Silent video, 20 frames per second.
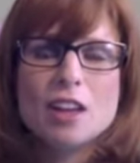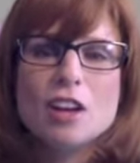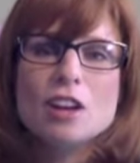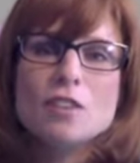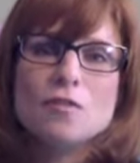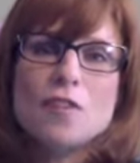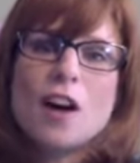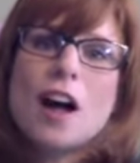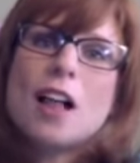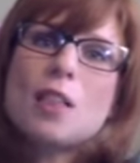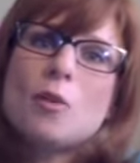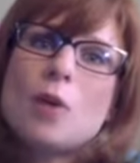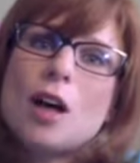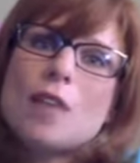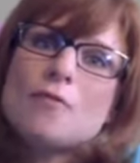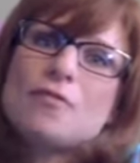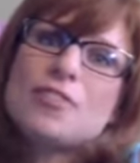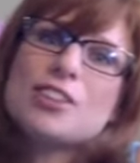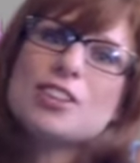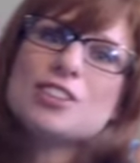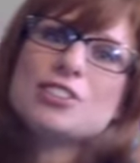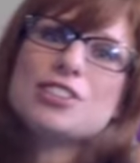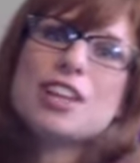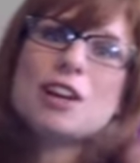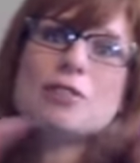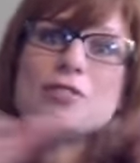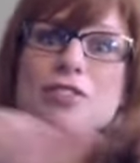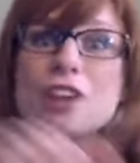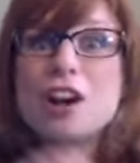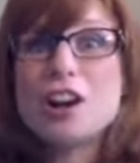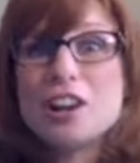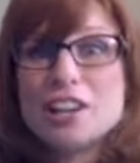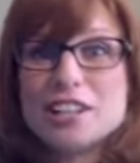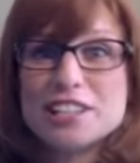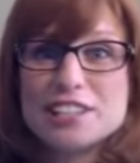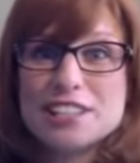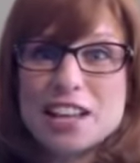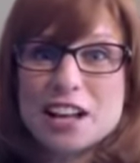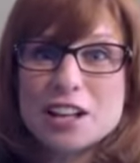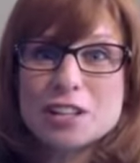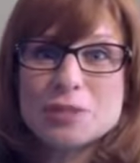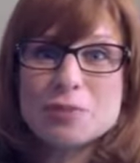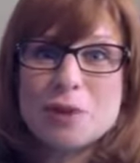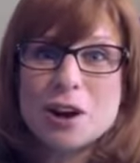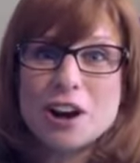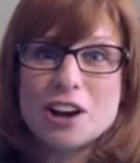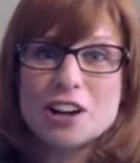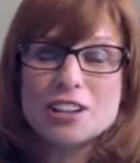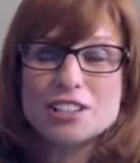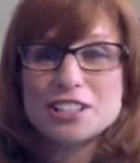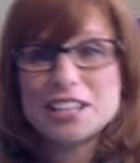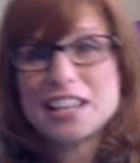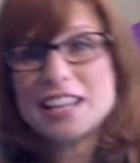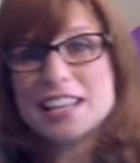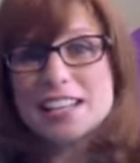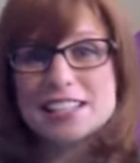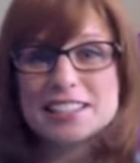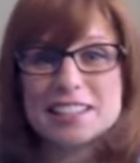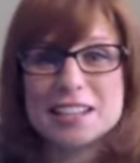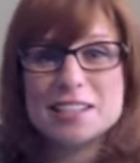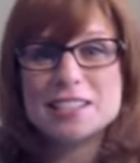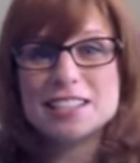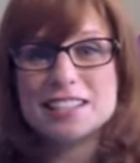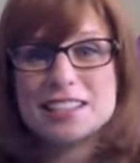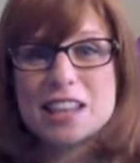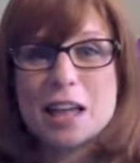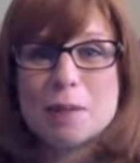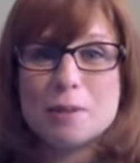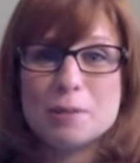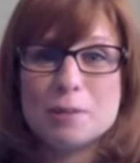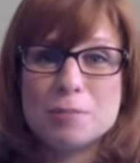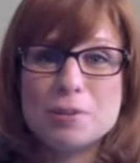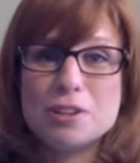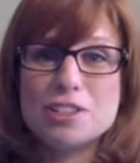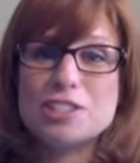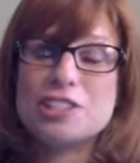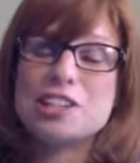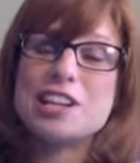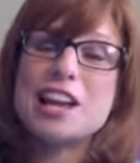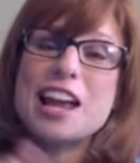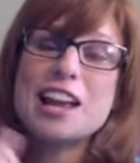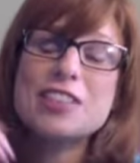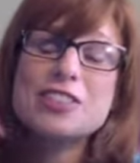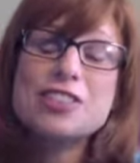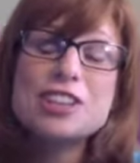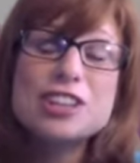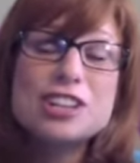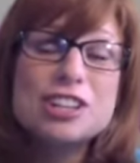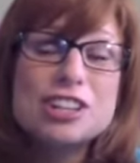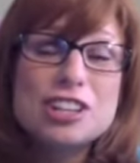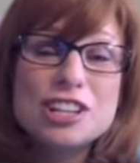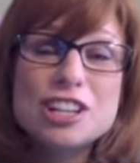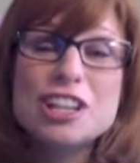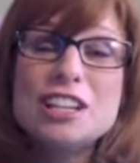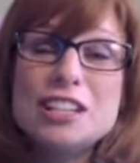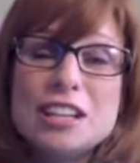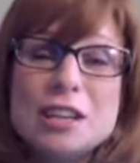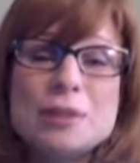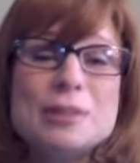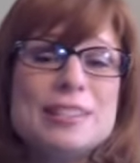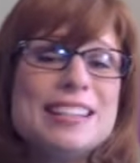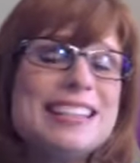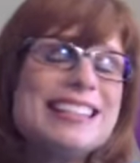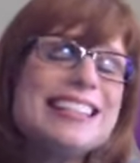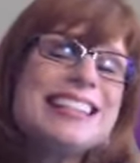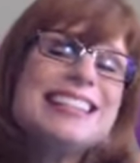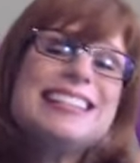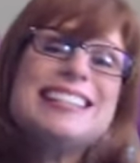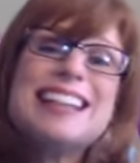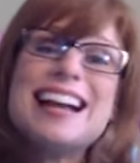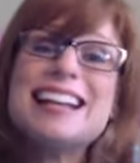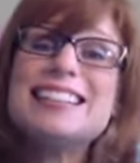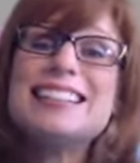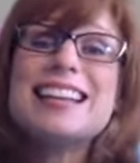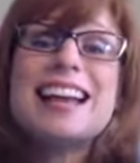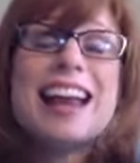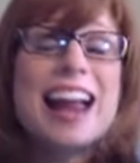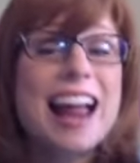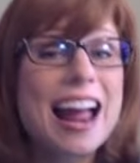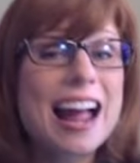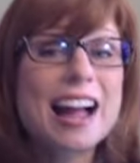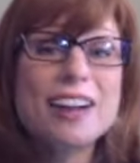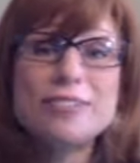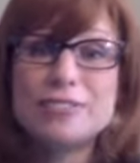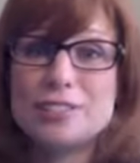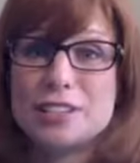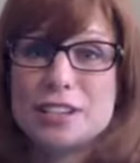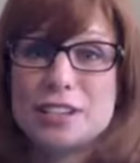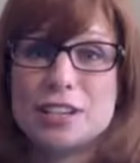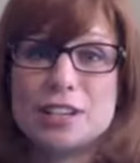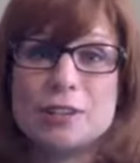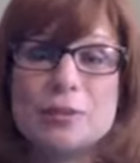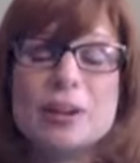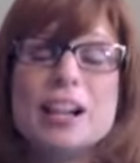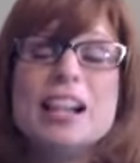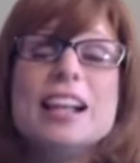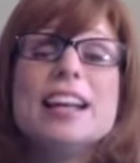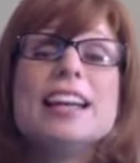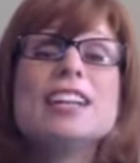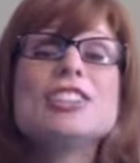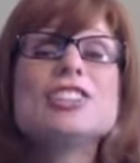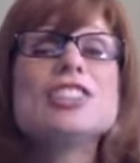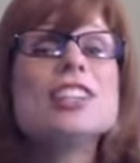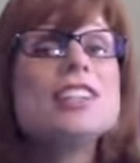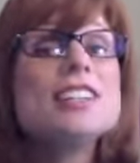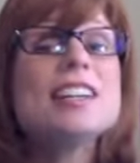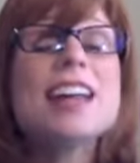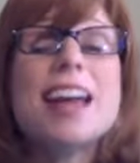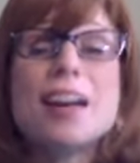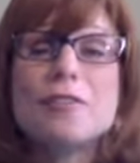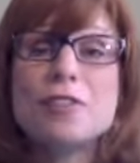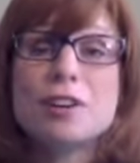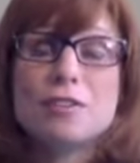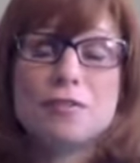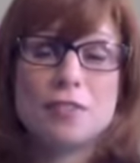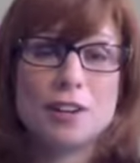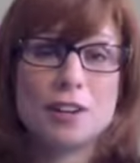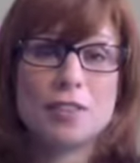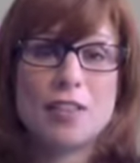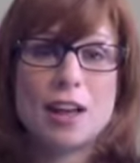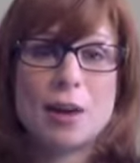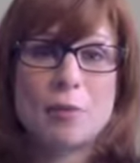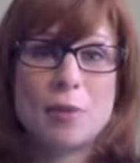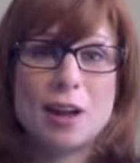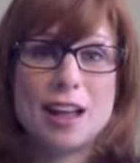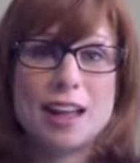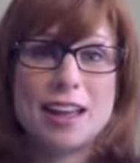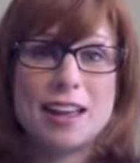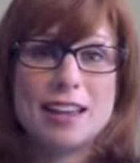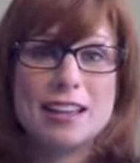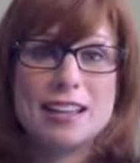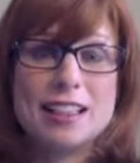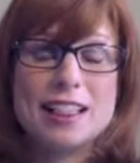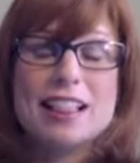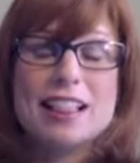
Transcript: Follow-up feels so dirty, sales words, icky, sleazy, slimy, pushy. And the good news is it doesn't have to. It should never feel that way.